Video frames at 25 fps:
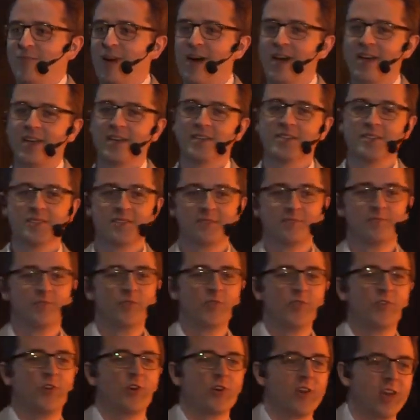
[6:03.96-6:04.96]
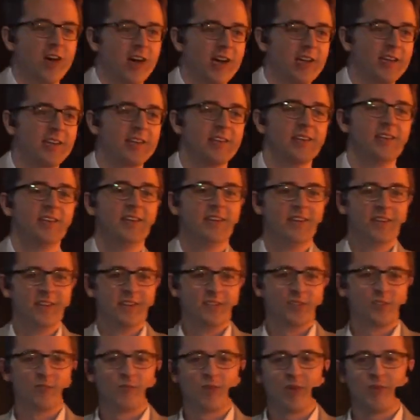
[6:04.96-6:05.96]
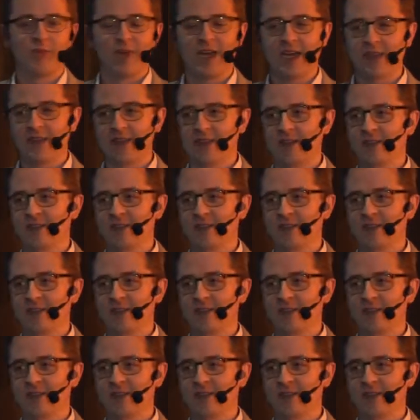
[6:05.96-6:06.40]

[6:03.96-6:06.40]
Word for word: Buyers move online to prepare their